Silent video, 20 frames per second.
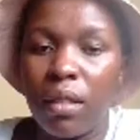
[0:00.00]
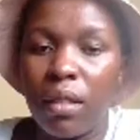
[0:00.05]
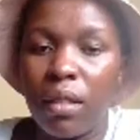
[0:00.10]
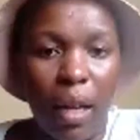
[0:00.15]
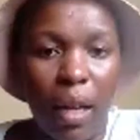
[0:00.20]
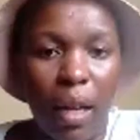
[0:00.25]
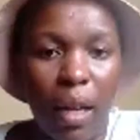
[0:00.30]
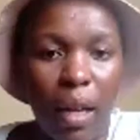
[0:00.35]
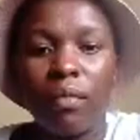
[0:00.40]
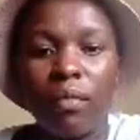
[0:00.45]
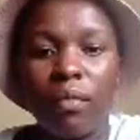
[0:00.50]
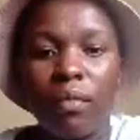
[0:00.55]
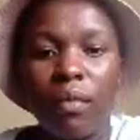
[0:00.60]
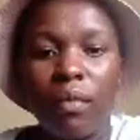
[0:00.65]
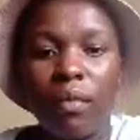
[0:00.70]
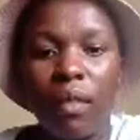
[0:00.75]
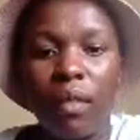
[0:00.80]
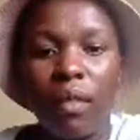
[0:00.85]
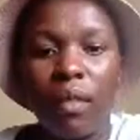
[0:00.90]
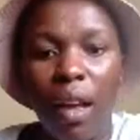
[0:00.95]
having an
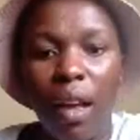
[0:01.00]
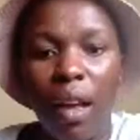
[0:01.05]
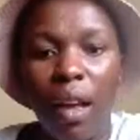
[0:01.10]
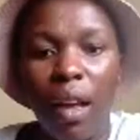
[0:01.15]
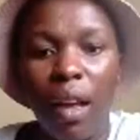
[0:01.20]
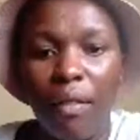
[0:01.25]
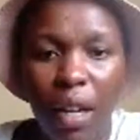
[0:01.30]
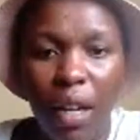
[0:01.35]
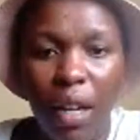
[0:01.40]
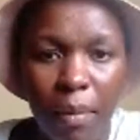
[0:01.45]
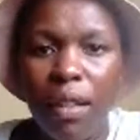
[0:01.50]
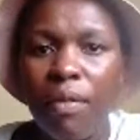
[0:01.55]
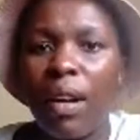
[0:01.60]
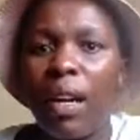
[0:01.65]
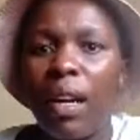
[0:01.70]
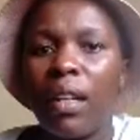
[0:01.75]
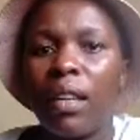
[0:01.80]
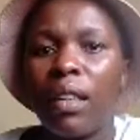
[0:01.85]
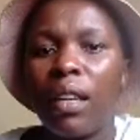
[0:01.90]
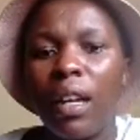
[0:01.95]
emergency fund
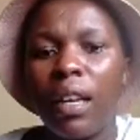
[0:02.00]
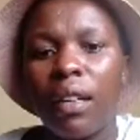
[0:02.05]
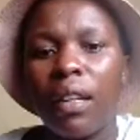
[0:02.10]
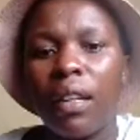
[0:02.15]
and